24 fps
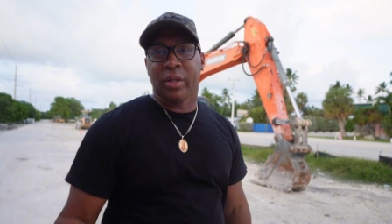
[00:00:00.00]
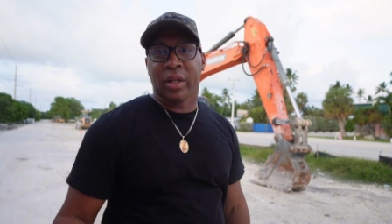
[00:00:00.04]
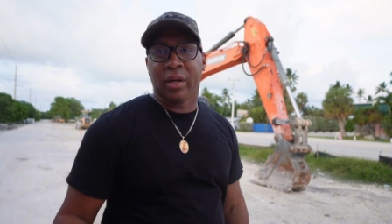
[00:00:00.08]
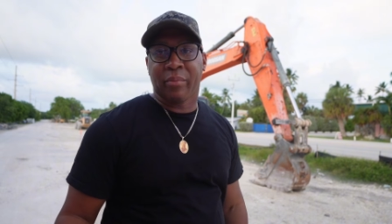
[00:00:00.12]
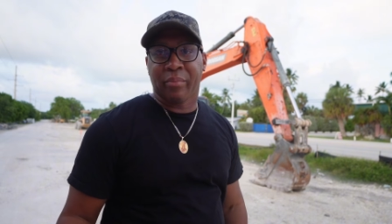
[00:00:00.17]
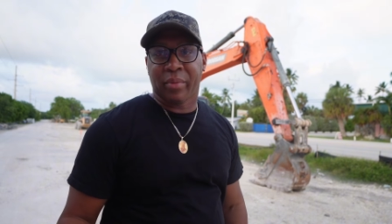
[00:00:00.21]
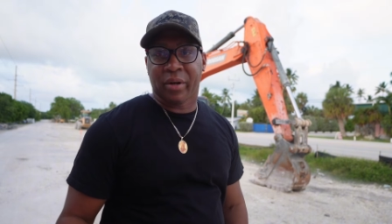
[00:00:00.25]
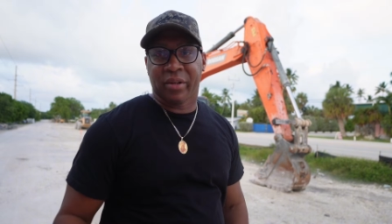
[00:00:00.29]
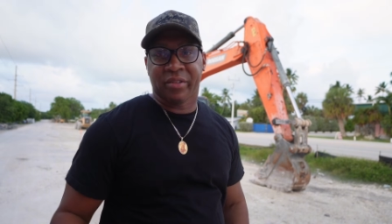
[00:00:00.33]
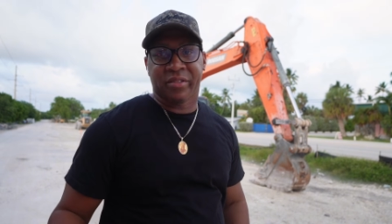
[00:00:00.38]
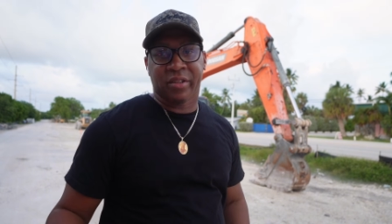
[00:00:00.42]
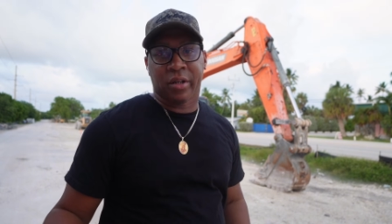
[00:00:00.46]

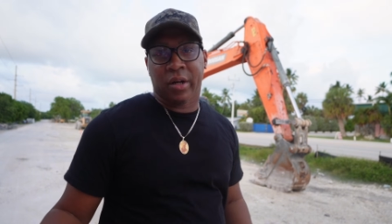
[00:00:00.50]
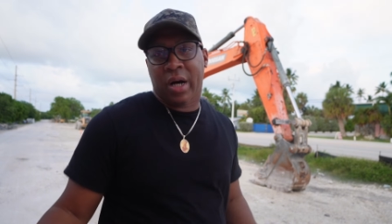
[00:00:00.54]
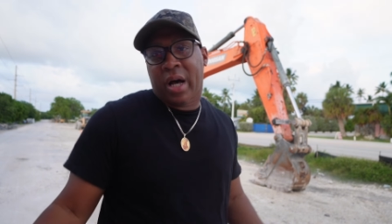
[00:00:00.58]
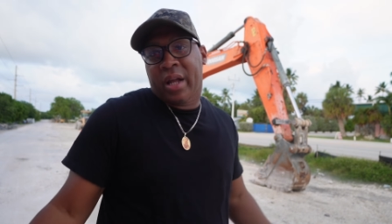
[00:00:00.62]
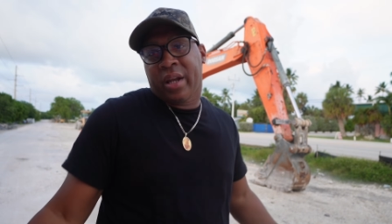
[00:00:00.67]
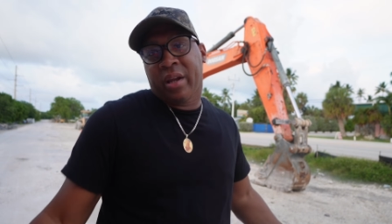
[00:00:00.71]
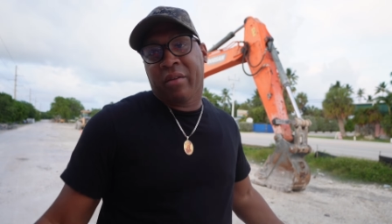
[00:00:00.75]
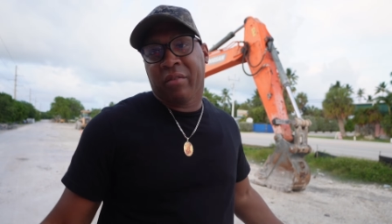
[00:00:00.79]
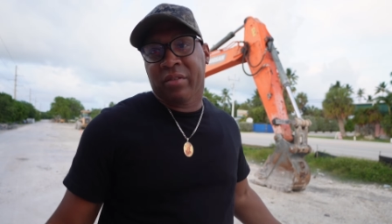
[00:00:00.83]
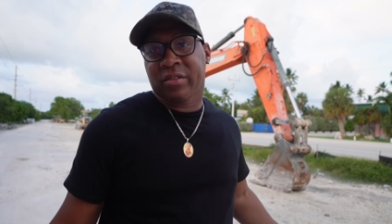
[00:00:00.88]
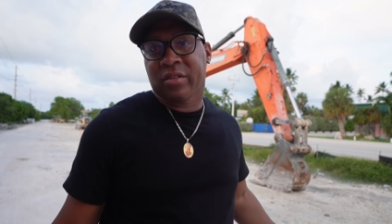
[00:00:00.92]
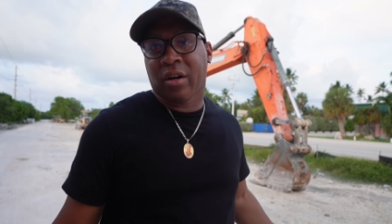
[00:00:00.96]
lumber, so I
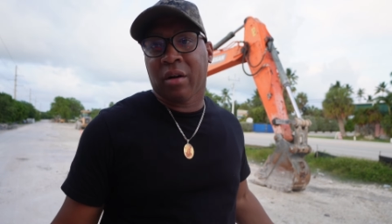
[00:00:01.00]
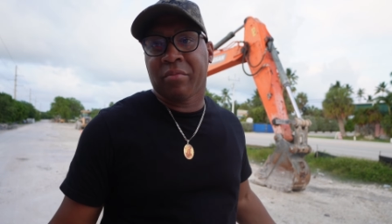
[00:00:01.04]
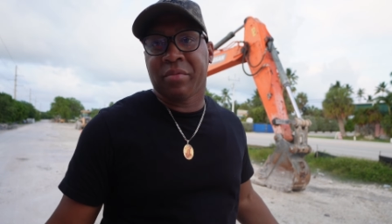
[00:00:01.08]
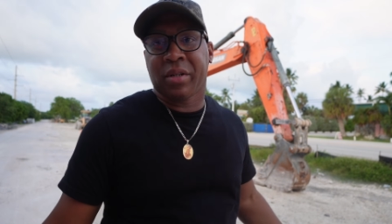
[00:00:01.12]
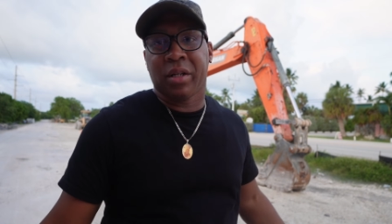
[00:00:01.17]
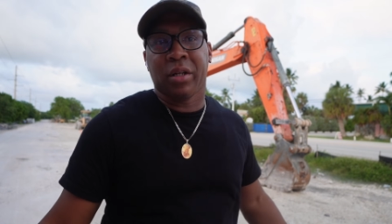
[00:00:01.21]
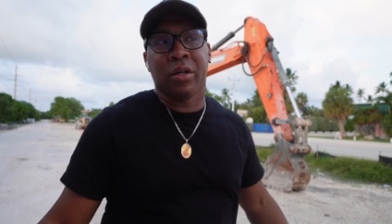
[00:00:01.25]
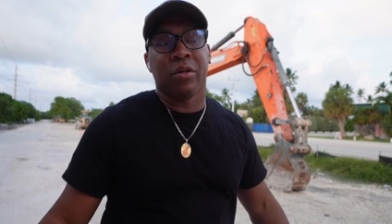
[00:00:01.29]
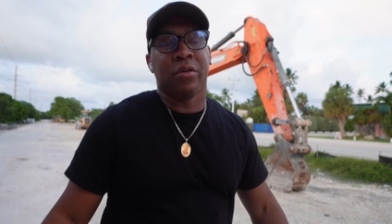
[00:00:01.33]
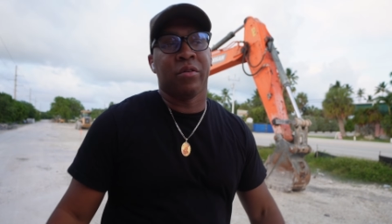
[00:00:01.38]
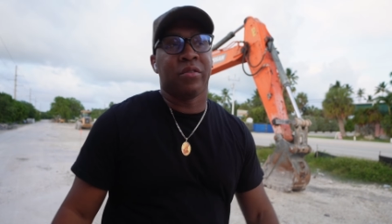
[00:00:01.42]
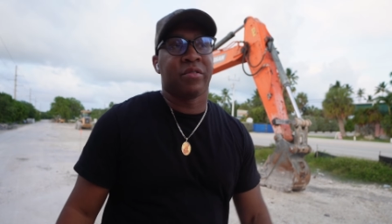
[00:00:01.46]
never tarped
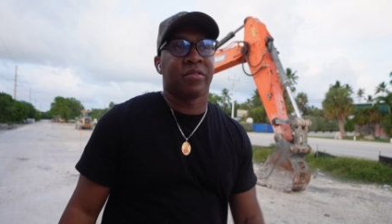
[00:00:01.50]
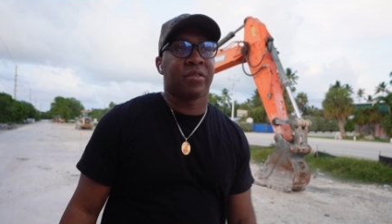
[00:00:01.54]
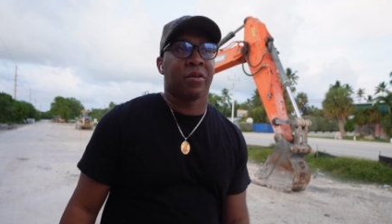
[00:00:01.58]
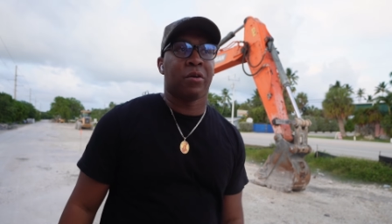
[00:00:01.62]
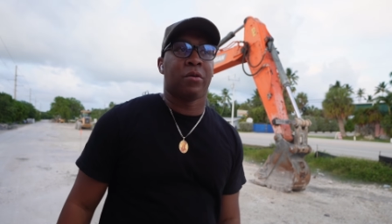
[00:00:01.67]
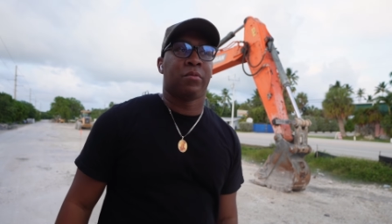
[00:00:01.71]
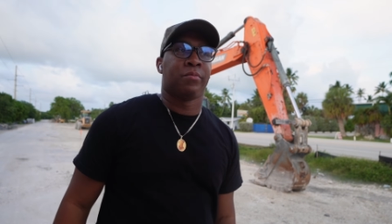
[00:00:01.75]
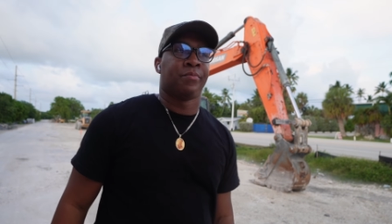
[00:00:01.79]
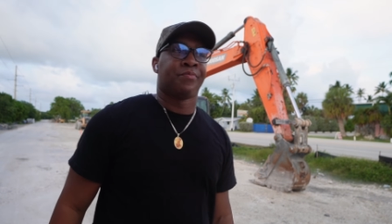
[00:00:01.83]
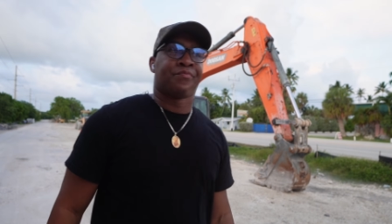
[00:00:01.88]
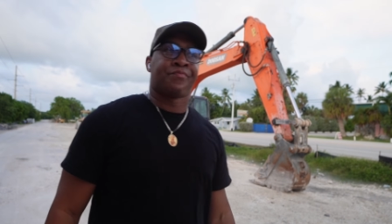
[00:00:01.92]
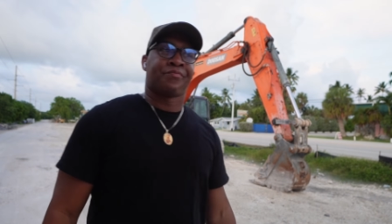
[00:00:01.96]
a load.
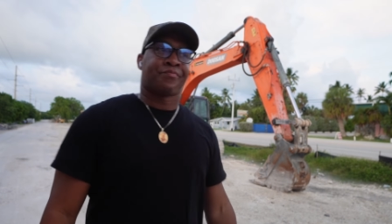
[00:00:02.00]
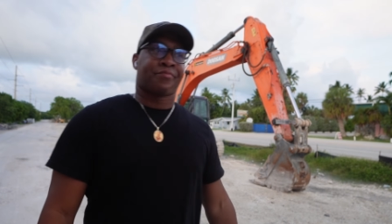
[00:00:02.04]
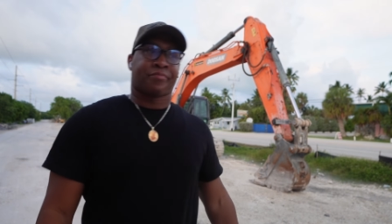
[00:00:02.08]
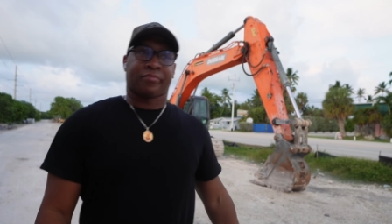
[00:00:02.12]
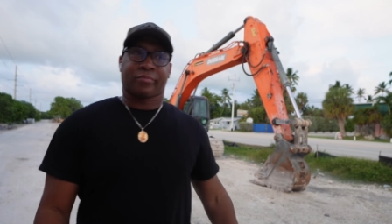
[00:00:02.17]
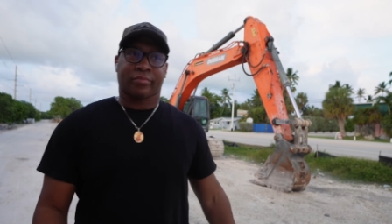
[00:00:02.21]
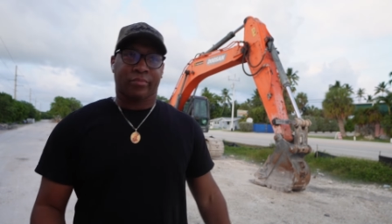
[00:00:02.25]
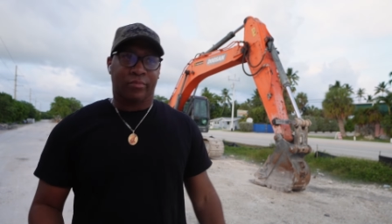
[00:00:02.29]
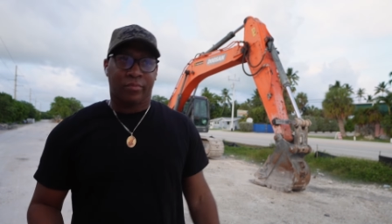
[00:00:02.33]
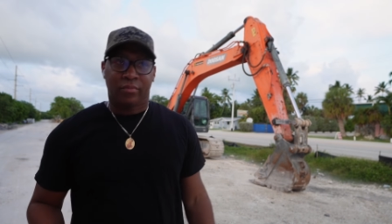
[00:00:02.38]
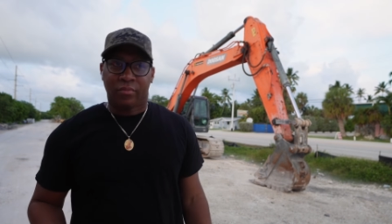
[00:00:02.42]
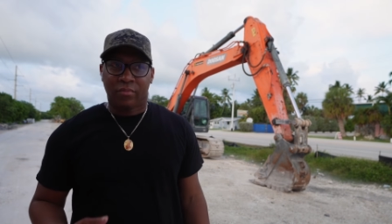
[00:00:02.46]
So
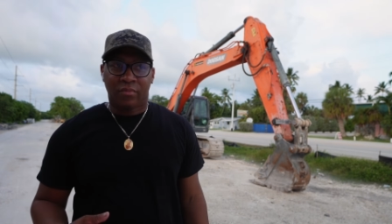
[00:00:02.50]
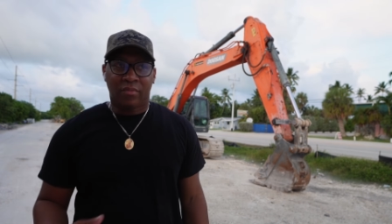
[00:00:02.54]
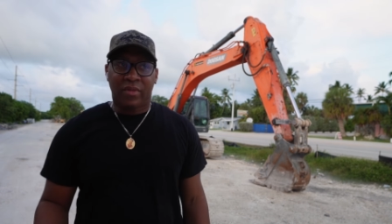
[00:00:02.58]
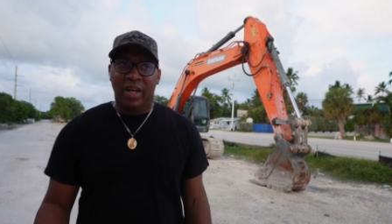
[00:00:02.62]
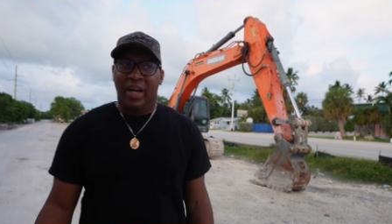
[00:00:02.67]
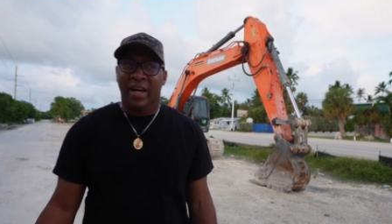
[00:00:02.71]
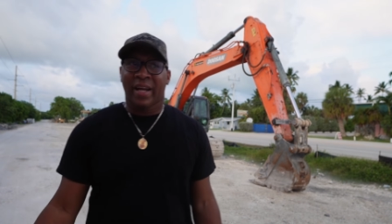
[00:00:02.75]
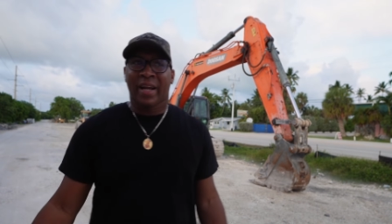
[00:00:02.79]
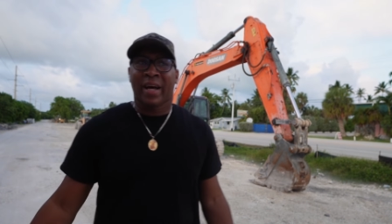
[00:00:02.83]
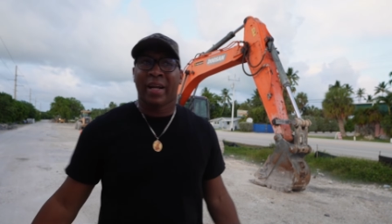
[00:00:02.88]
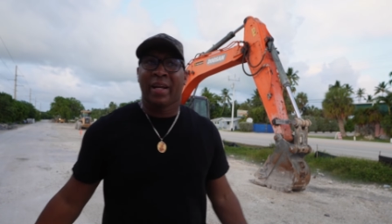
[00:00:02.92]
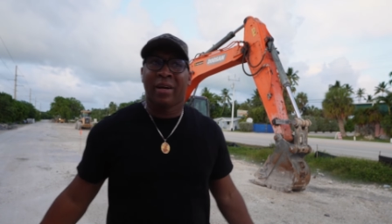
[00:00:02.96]

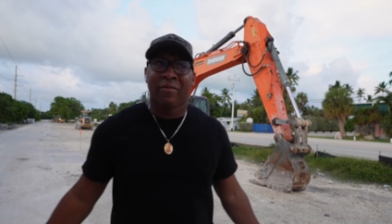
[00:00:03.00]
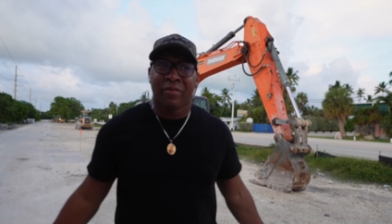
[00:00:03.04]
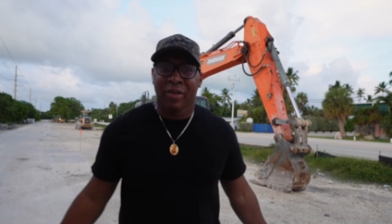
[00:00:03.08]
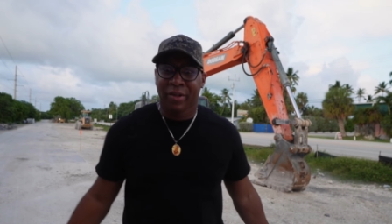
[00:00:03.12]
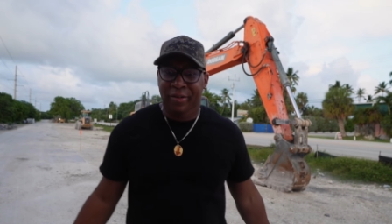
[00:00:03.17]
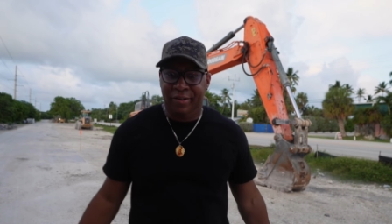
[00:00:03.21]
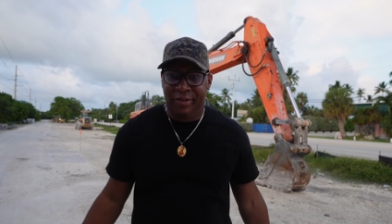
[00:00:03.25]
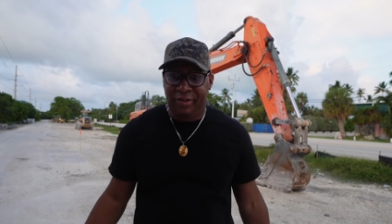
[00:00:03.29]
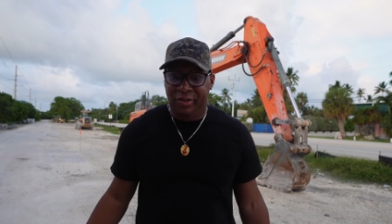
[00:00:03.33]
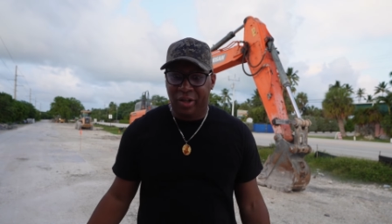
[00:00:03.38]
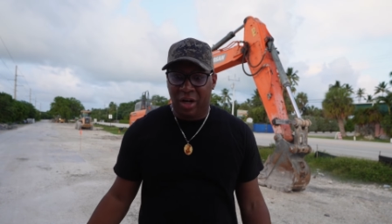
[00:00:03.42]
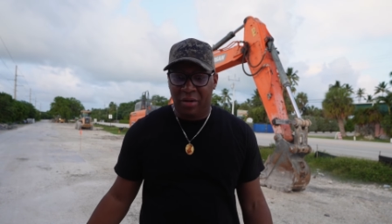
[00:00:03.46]
and I never
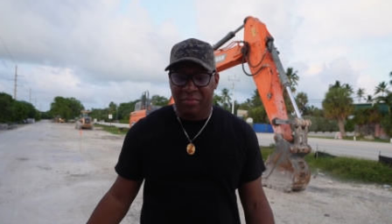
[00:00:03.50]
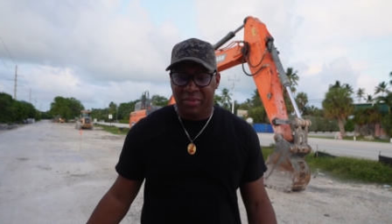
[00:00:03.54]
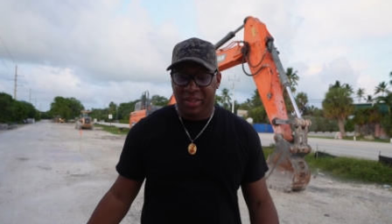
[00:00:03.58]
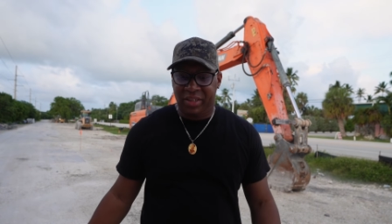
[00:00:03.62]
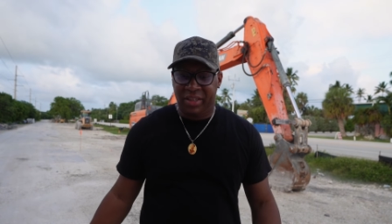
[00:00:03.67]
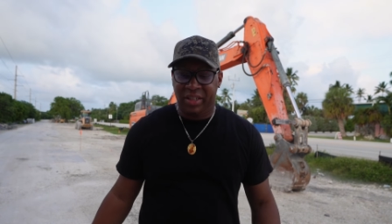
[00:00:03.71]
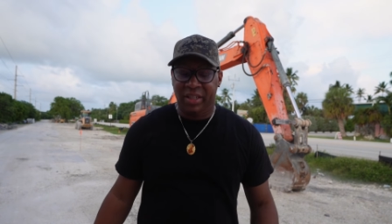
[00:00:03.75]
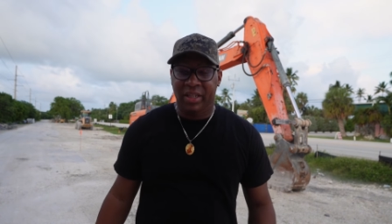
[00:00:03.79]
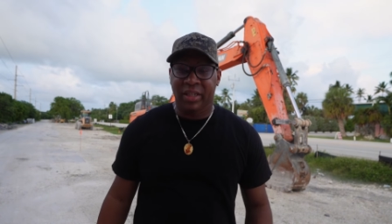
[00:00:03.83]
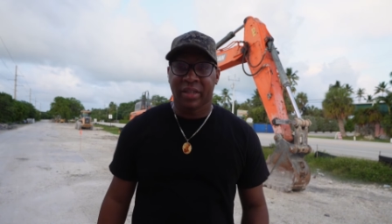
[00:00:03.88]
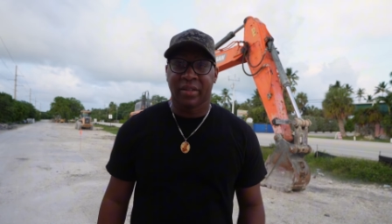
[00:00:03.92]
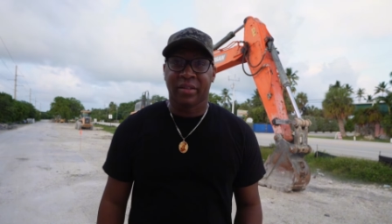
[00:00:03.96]
use a tarp
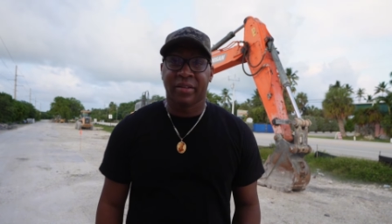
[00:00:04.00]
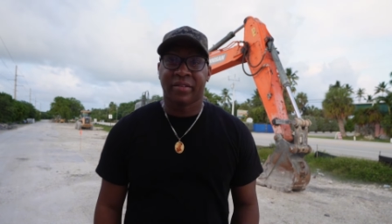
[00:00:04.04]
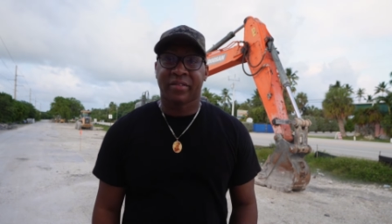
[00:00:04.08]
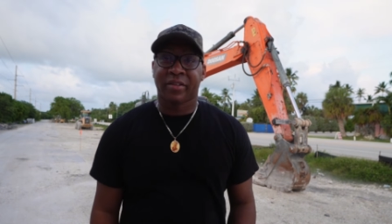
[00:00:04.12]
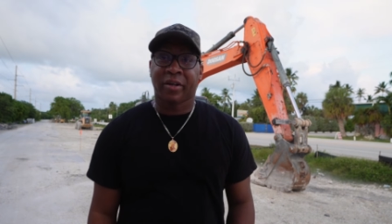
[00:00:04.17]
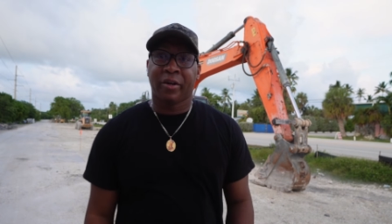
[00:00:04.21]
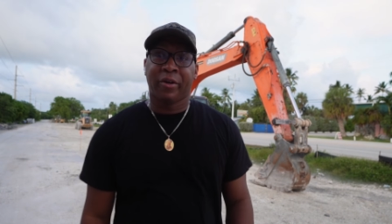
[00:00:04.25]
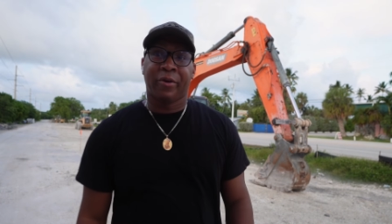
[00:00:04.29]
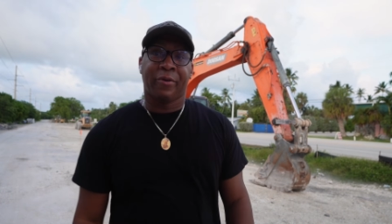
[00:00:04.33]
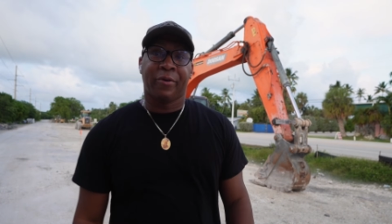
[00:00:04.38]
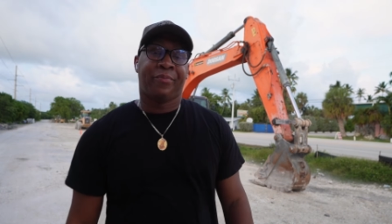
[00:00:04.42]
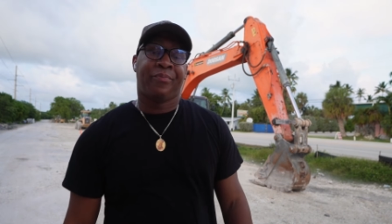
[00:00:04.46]
machine either.
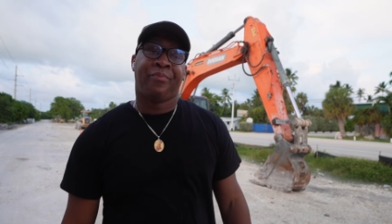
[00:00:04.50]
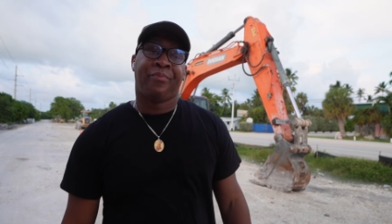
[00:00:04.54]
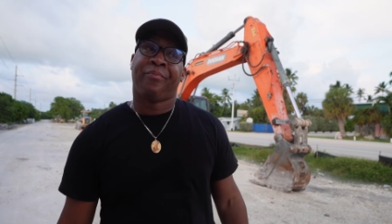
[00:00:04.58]
So